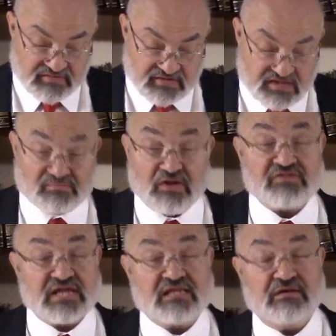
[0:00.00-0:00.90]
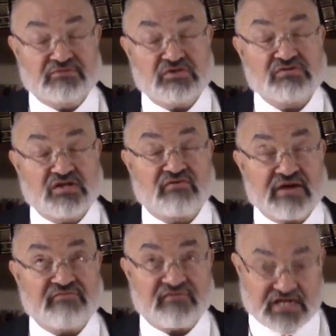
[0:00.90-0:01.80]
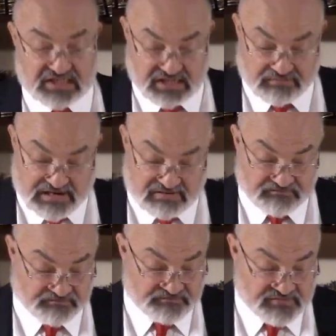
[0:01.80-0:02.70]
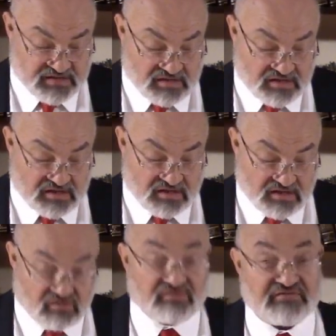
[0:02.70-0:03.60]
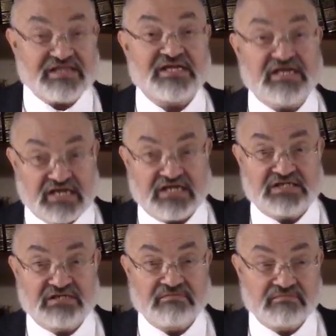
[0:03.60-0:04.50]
this small set of Jews in the great Frankish Empire who invented Yiddish.